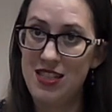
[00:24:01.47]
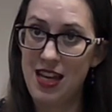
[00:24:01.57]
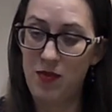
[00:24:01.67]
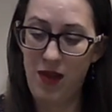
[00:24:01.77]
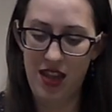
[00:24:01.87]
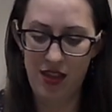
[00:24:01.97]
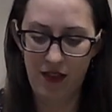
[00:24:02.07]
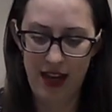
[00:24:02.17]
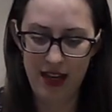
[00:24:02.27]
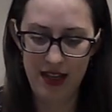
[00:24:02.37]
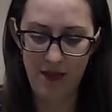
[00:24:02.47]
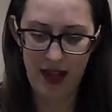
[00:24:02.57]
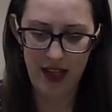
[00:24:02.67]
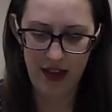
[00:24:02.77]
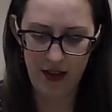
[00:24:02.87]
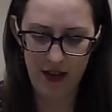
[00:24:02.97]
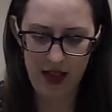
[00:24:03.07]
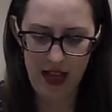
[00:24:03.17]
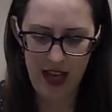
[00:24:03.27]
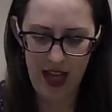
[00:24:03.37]
take my thread and my needle,
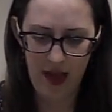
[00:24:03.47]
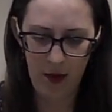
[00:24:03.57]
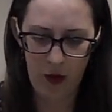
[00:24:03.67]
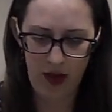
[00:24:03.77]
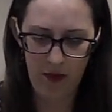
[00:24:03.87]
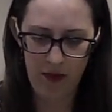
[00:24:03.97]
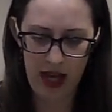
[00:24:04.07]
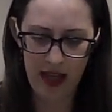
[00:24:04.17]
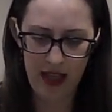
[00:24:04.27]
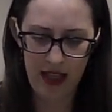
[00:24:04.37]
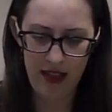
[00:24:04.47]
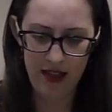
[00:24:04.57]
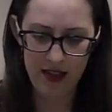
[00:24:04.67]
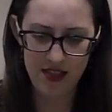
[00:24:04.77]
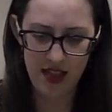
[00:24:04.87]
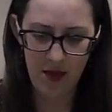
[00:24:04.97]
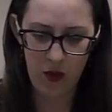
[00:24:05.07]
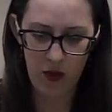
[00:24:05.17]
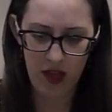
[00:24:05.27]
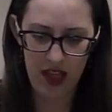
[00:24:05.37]
and I'm going back in the same
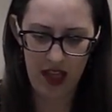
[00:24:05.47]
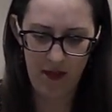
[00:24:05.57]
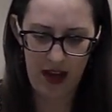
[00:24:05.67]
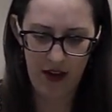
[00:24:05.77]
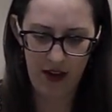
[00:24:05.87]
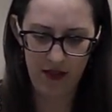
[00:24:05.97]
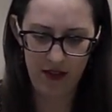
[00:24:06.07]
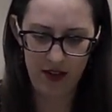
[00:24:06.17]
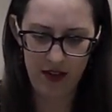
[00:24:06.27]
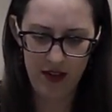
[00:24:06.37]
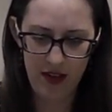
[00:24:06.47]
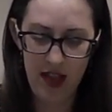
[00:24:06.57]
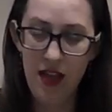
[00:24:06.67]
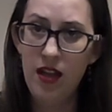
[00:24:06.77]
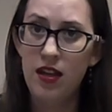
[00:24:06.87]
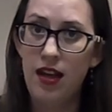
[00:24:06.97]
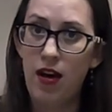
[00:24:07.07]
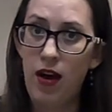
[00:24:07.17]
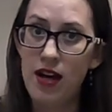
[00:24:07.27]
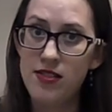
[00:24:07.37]
hole I came out of.
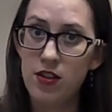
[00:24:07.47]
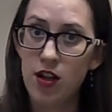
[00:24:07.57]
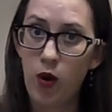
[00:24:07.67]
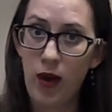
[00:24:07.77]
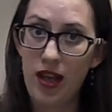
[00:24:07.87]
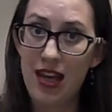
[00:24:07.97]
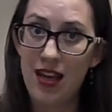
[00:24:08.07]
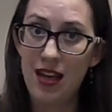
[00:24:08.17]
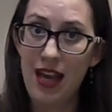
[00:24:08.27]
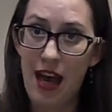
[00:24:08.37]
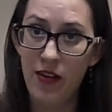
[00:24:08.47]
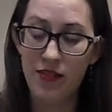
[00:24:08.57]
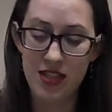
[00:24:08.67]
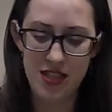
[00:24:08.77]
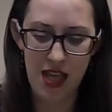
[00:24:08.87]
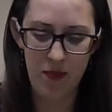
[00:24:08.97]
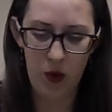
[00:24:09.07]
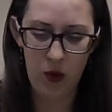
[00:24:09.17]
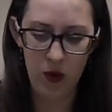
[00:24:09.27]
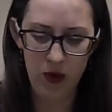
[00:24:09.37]
Now, as you're going in and out of the same
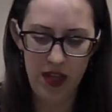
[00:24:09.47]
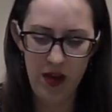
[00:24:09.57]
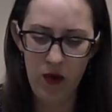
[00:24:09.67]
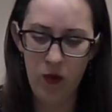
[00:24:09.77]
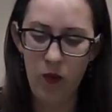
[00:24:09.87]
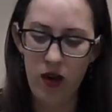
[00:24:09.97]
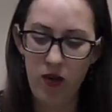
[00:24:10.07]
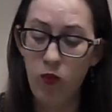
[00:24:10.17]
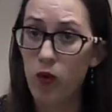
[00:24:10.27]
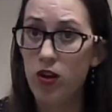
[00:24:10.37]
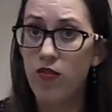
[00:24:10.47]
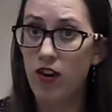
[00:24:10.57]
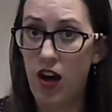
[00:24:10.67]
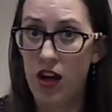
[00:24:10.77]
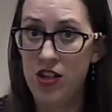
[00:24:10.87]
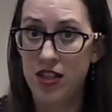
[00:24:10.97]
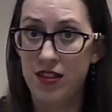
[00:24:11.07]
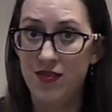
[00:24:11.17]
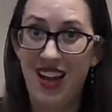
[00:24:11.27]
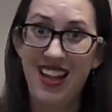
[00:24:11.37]
hole, one word of
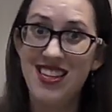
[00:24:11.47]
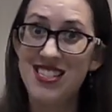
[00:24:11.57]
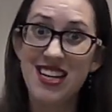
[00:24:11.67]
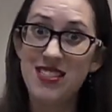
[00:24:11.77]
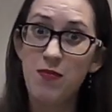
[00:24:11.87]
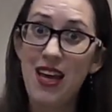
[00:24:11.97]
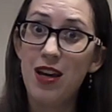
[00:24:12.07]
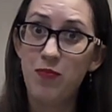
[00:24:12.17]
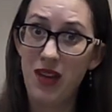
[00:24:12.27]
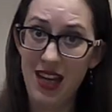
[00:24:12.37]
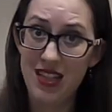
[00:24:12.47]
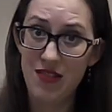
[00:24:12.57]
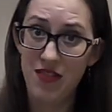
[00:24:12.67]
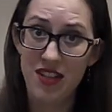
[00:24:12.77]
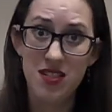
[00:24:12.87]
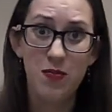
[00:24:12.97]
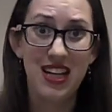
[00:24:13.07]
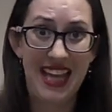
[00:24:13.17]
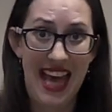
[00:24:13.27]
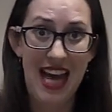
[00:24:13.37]
caution, and this doesn't make a big difference, but
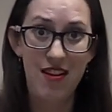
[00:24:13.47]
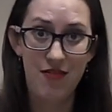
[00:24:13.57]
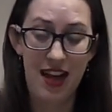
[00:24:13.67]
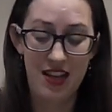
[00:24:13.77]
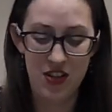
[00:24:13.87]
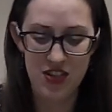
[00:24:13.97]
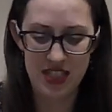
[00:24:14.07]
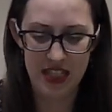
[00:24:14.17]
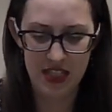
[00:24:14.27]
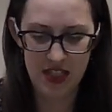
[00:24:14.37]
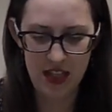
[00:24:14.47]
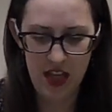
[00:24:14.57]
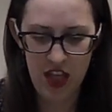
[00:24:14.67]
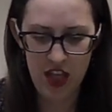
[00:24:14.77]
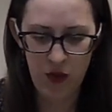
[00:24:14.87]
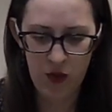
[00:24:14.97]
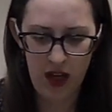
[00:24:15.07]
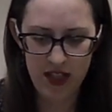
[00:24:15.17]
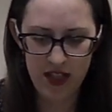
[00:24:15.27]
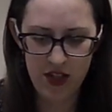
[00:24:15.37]
it can affect your stitch. You
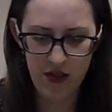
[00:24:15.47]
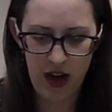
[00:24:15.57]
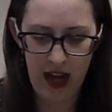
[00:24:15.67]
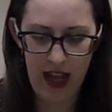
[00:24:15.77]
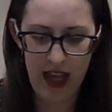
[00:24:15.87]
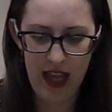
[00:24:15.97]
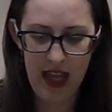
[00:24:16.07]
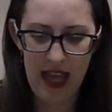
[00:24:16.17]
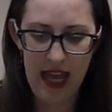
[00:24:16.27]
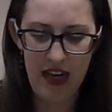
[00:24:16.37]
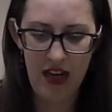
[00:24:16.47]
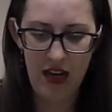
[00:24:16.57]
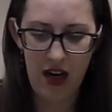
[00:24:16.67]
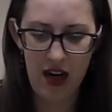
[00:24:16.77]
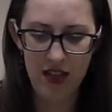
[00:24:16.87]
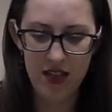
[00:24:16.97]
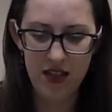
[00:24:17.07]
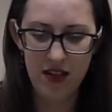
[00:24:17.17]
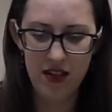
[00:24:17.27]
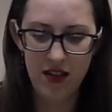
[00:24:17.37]
want to try and not
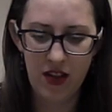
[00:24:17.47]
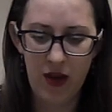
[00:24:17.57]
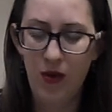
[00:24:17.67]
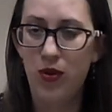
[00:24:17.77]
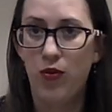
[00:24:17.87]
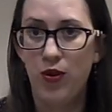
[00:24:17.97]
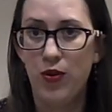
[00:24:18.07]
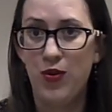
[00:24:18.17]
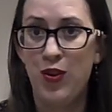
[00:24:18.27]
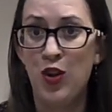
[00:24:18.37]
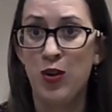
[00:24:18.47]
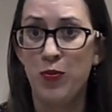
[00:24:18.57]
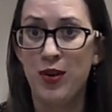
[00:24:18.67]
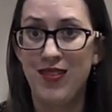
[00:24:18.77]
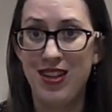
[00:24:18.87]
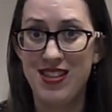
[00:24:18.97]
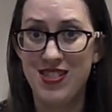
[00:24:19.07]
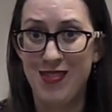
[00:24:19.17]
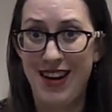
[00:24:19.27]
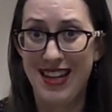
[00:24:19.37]
go through your previous
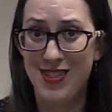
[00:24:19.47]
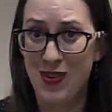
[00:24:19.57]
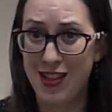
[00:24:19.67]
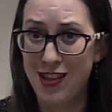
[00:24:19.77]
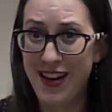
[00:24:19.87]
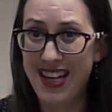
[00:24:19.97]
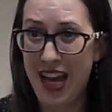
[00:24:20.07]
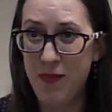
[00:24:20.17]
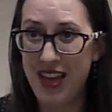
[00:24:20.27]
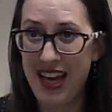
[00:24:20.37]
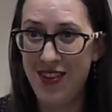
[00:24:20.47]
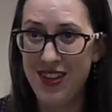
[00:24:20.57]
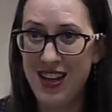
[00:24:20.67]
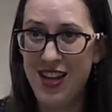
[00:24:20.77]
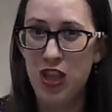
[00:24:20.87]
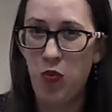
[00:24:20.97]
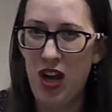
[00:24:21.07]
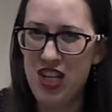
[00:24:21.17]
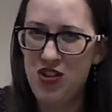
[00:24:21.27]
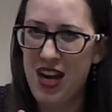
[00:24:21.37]
thread. So the thread coming out, you
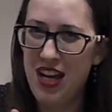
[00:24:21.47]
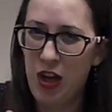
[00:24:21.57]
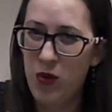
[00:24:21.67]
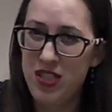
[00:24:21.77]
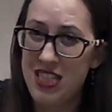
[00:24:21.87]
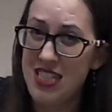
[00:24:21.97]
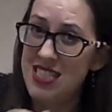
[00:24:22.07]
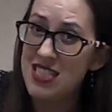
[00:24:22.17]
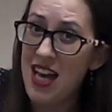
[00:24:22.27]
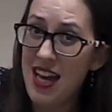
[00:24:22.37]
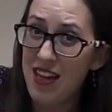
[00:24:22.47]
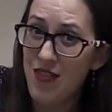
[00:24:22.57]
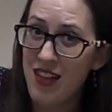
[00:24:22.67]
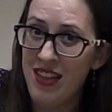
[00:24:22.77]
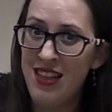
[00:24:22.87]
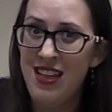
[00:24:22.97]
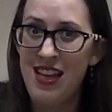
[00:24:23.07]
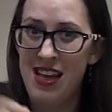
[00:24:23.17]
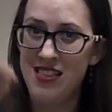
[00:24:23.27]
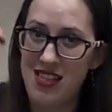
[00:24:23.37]
want to try and go to the side of it
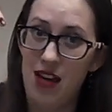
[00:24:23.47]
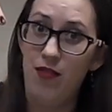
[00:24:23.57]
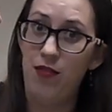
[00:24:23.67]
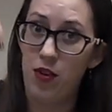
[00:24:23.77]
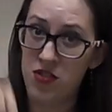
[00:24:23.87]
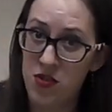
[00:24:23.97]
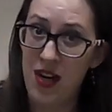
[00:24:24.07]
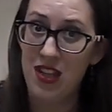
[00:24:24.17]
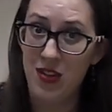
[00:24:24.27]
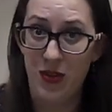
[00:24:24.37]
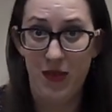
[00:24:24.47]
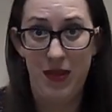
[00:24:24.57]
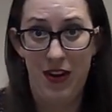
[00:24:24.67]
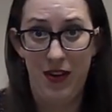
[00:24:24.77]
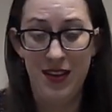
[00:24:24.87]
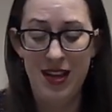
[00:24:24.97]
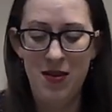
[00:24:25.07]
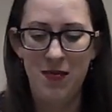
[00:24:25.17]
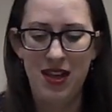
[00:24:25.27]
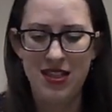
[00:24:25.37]
instead of straight through the middle,
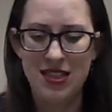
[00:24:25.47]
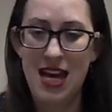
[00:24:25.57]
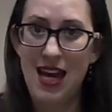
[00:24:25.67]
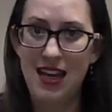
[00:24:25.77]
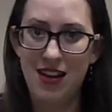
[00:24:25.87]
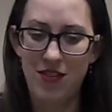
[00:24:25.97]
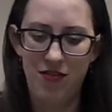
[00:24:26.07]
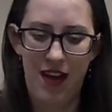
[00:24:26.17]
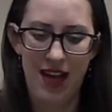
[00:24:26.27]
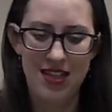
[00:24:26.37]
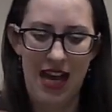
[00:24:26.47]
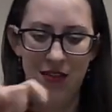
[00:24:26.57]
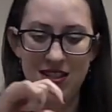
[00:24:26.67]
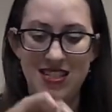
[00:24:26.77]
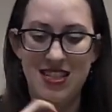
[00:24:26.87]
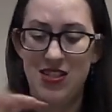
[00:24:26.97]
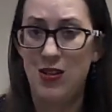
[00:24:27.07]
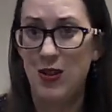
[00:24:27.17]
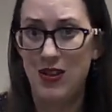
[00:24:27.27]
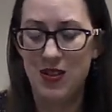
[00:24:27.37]
because that can affect how the stitch
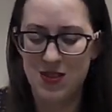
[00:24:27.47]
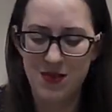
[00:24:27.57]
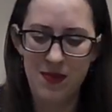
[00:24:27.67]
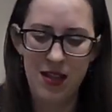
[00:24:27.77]
looks.